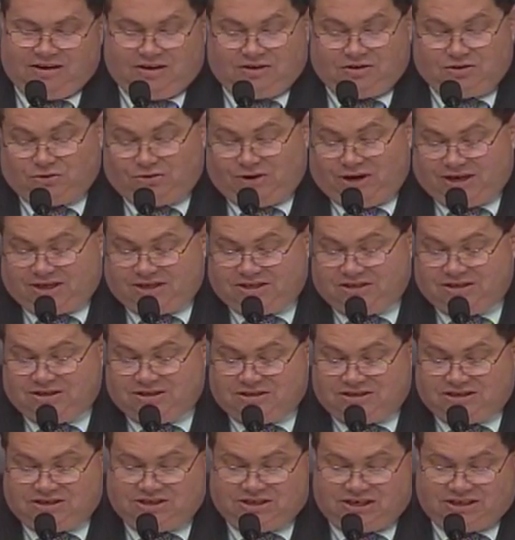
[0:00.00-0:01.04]

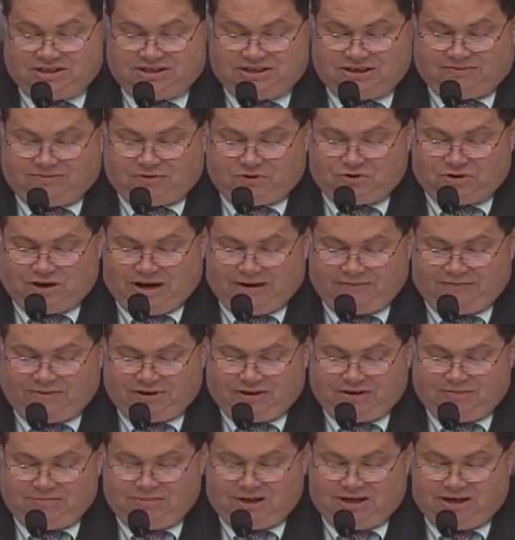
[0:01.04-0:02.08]
directions, adjusting for
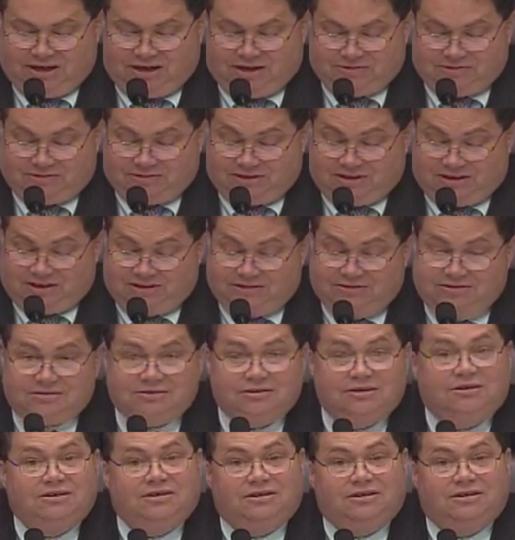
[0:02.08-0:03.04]
traffic, and many other things.